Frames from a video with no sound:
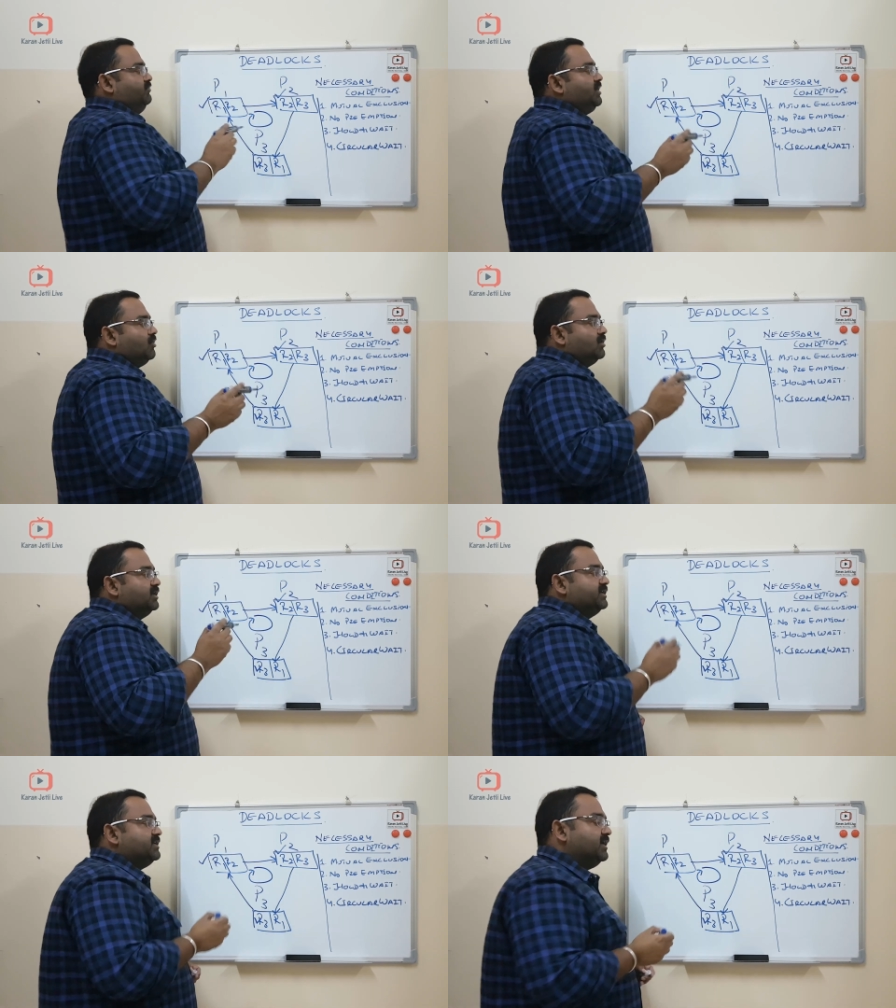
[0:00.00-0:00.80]
We
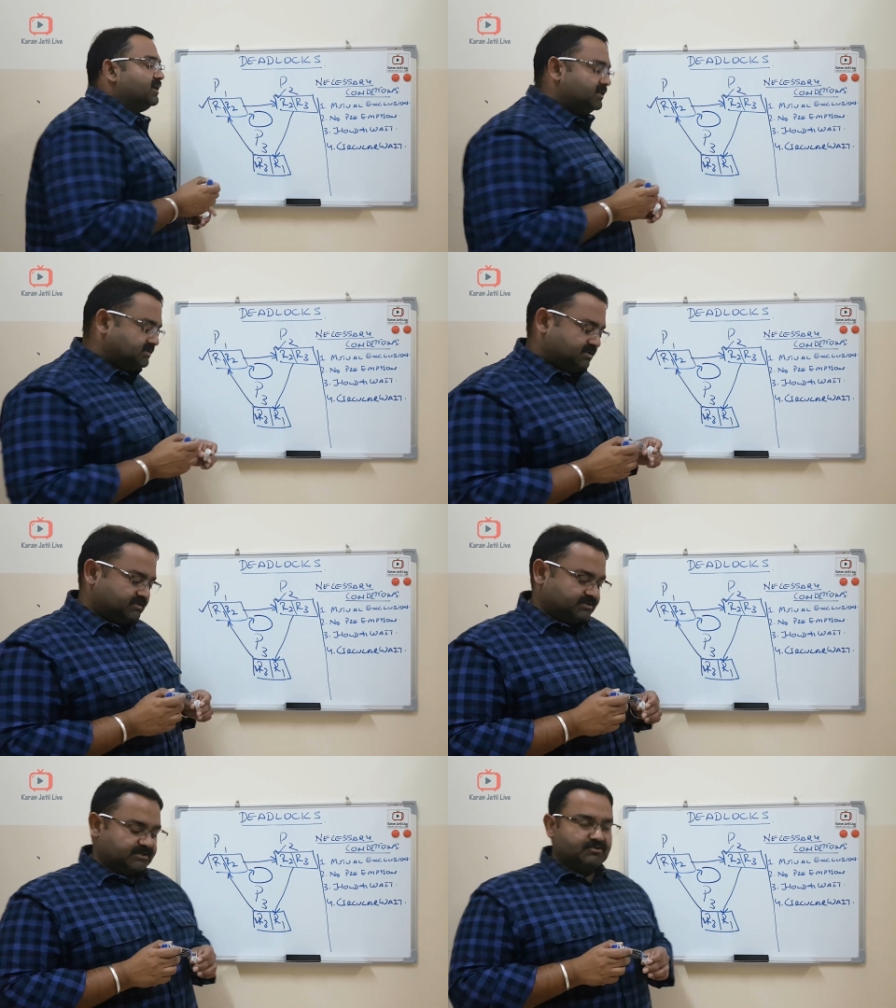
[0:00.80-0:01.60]
call it as
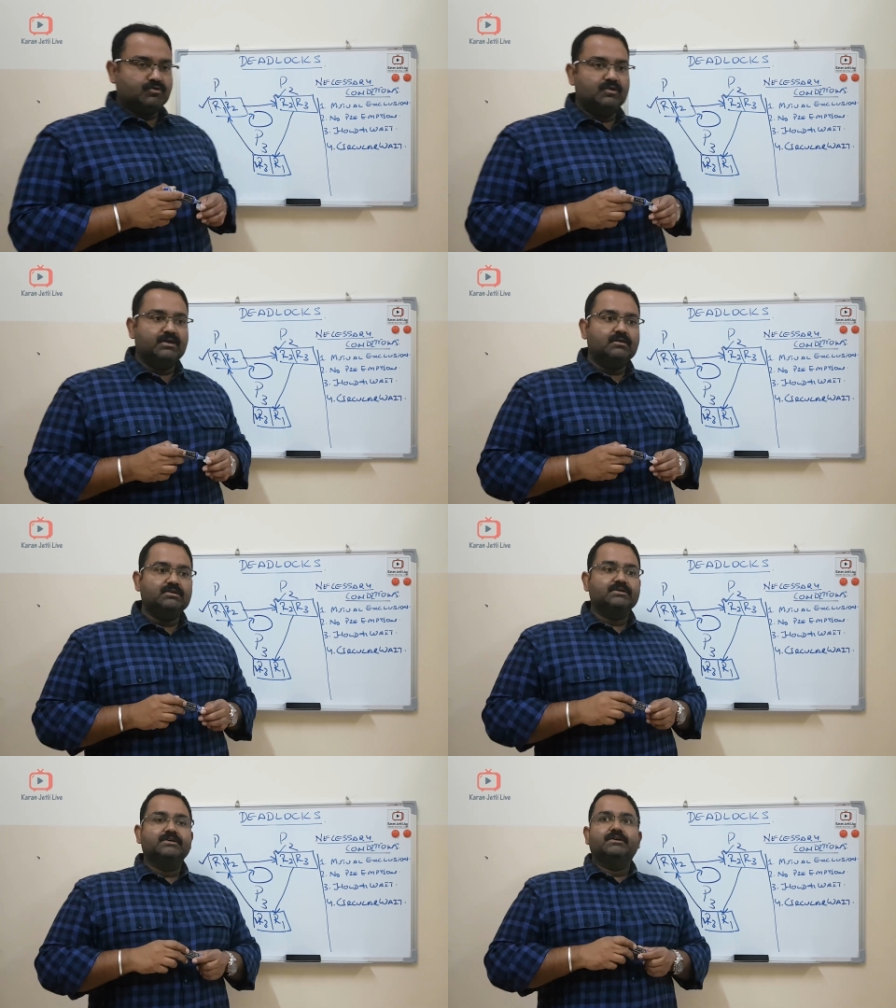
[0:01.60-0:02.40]

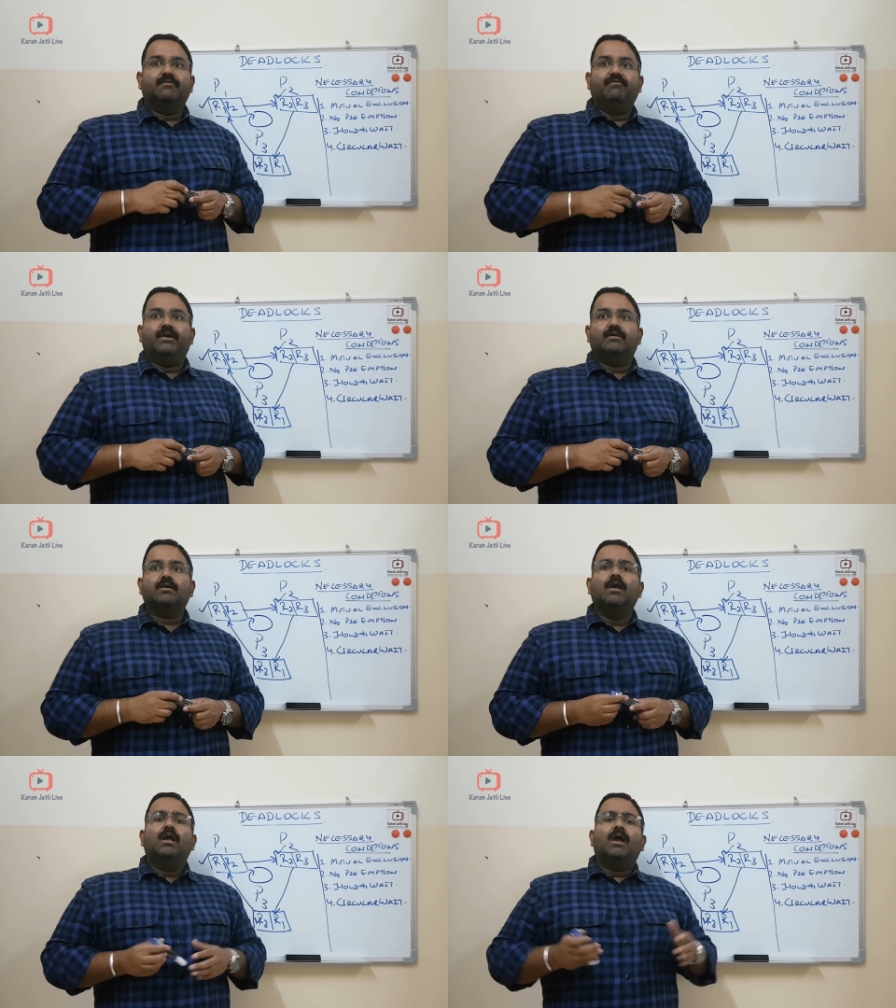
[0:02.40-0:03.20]
circular wait.
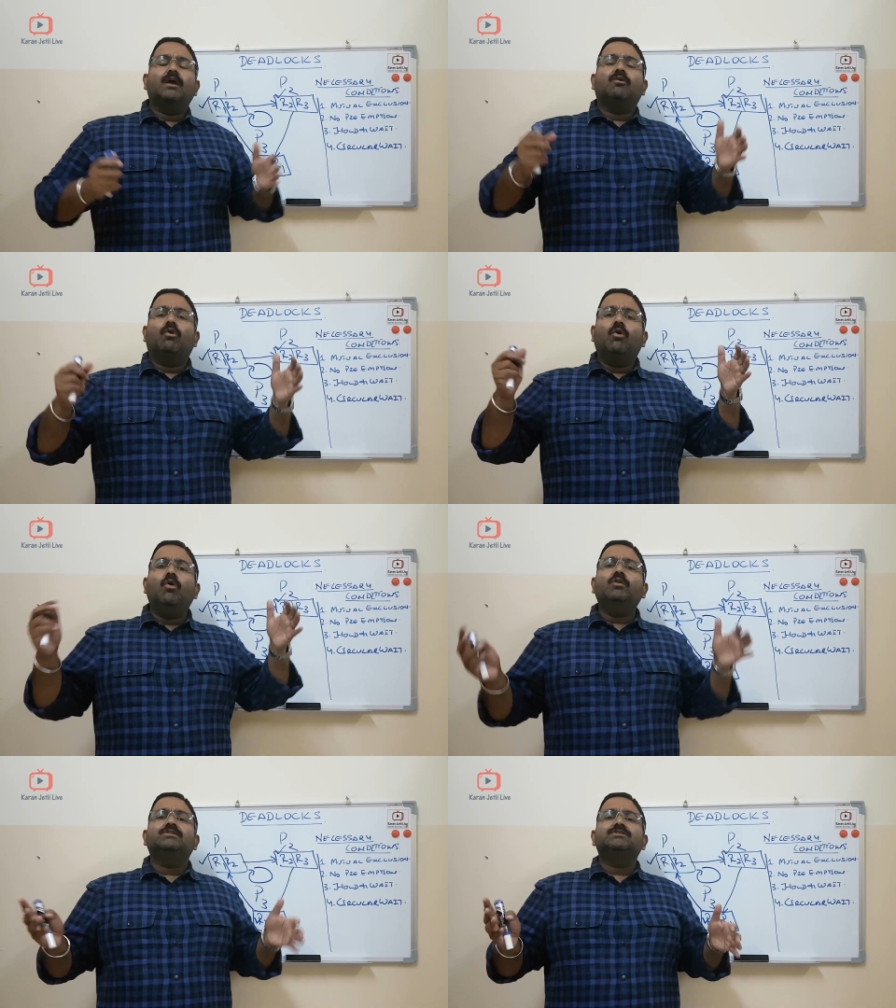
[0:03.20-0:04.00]
And
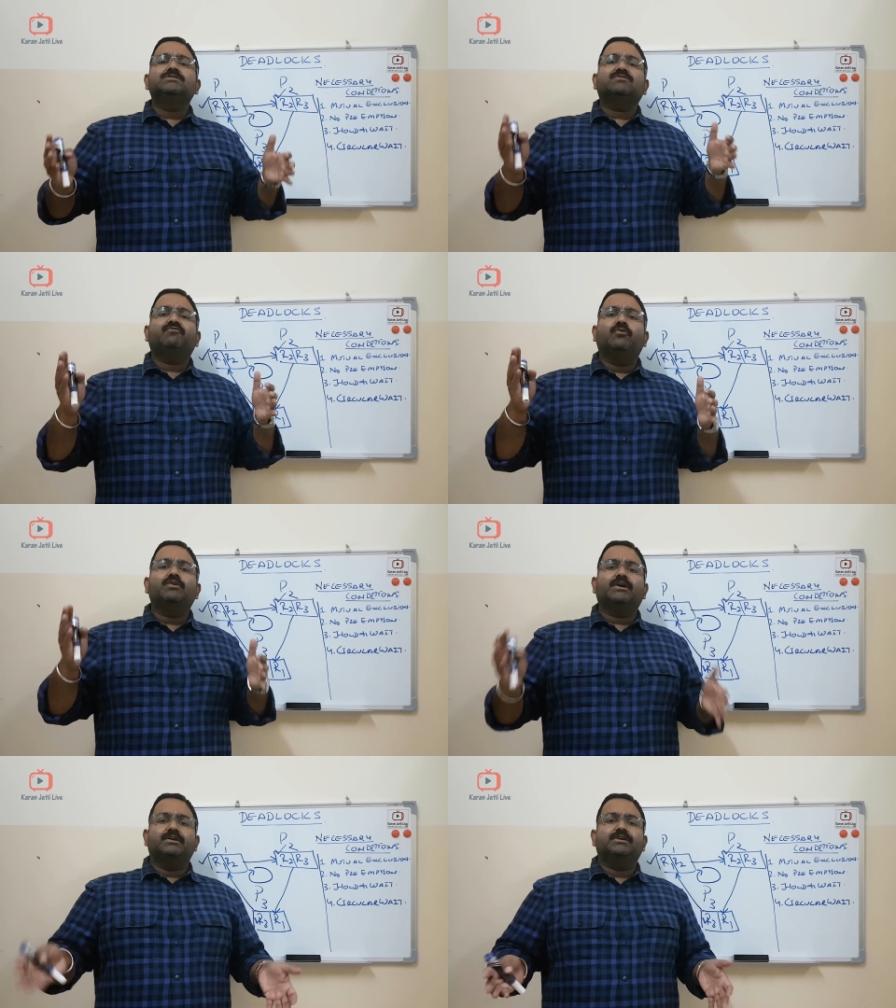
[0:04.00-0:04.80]
all these
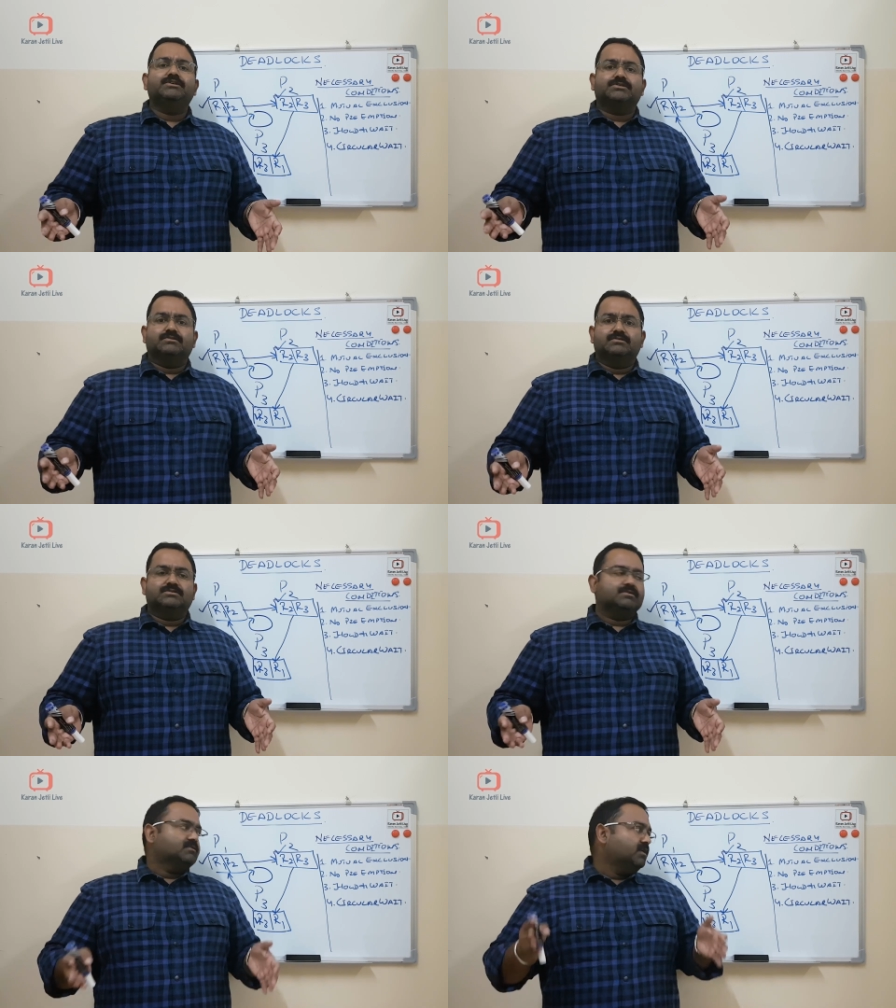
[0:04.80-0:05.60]
four
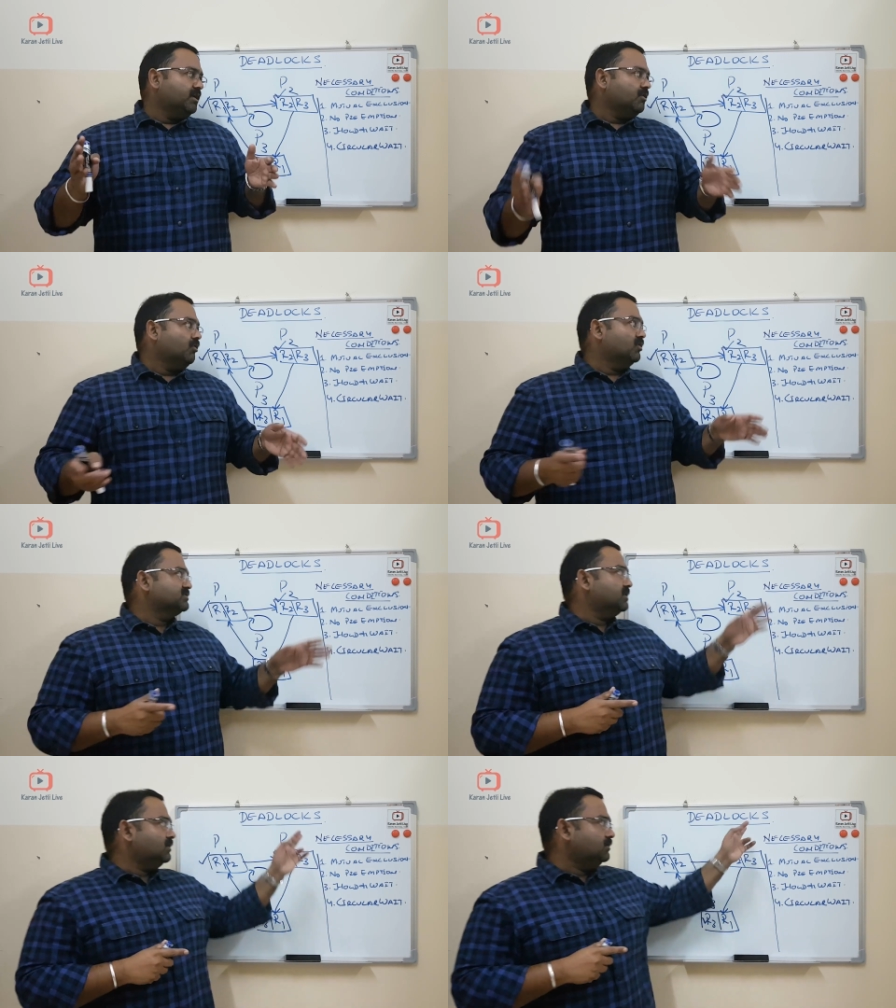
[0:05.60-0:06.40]
conditions, they
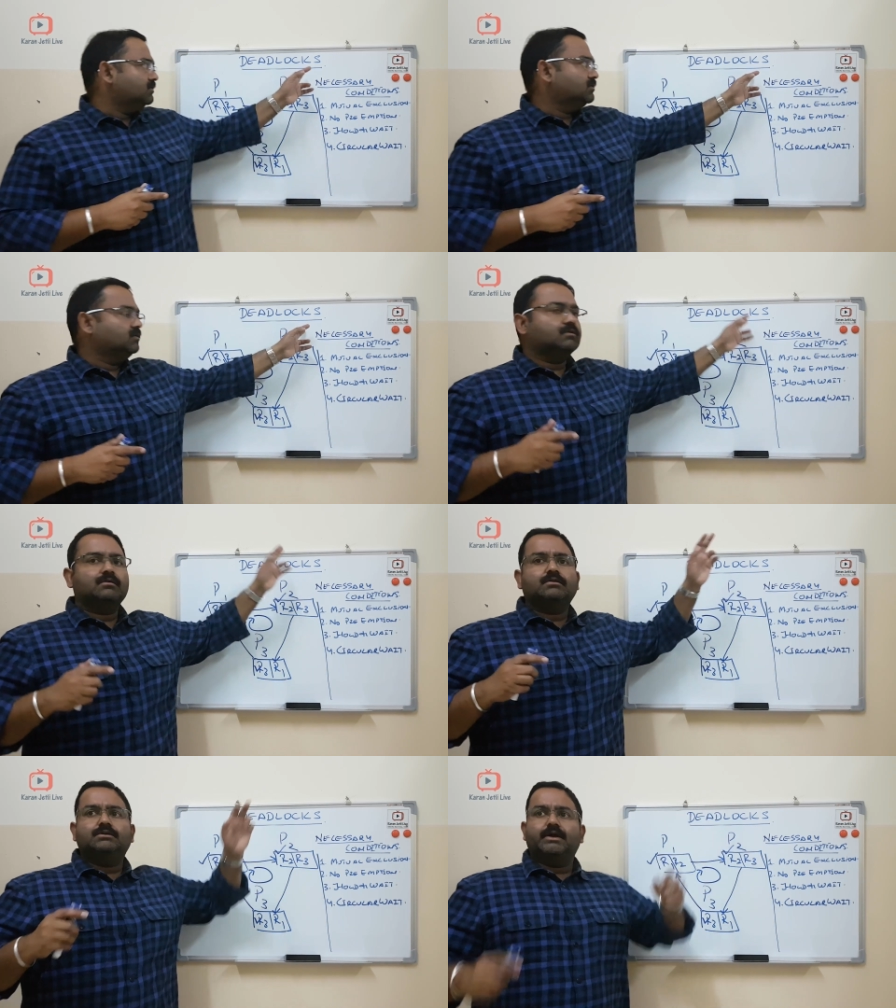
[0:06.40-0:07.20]
cause a
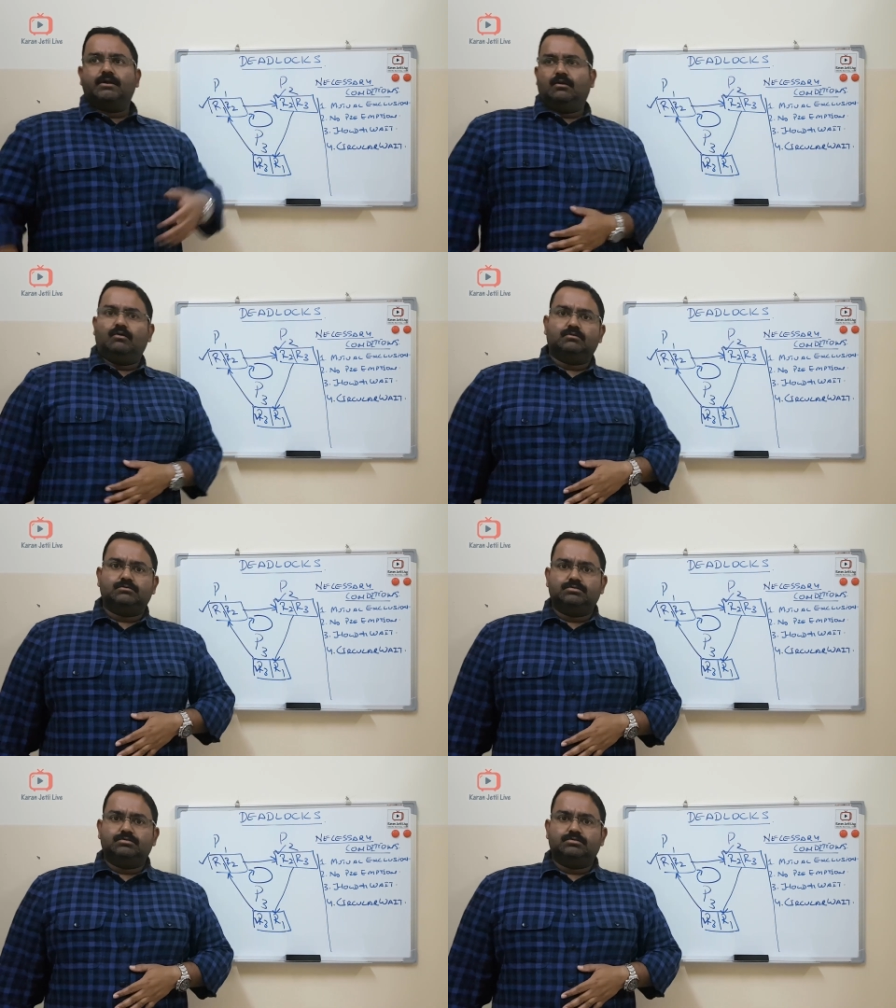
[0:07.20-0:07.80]
deadlock.